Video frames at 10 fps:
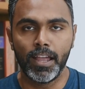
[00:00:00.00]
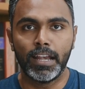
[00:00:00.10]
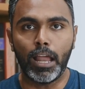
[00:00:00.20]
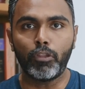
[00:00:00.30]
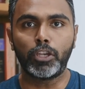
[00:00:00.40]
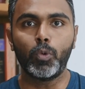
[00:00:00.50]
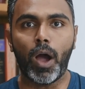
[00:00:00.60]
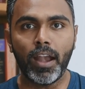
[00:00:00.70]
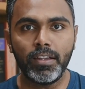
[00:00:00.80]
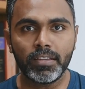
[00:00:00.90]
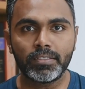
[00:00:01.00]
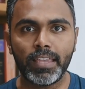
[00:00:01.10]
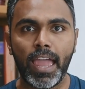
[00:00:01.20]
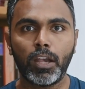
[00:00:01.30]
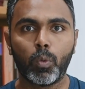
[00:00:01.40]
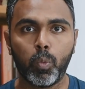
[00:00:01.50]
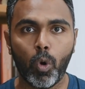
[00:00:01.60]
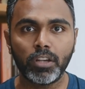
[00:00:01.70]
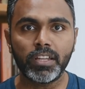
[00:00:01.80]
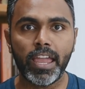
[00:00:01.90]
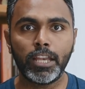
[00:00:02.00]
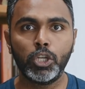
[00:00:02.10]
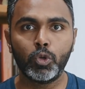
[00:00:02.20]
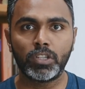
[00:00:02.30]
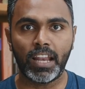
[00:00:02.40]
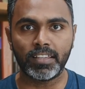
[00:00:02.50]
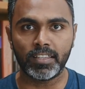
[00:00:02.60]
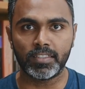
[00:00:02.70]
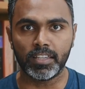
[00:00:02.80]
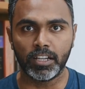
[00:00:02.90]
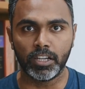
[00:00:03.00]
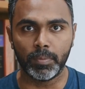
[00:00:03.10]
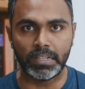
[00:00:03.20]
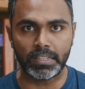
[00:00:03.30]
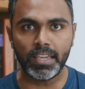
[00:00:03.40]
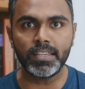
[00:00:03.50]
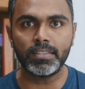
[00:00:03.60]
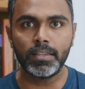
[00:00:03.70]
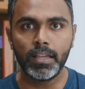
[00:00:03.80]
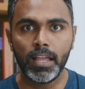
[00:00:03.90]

Now that you understand what an end user licensing agreement is,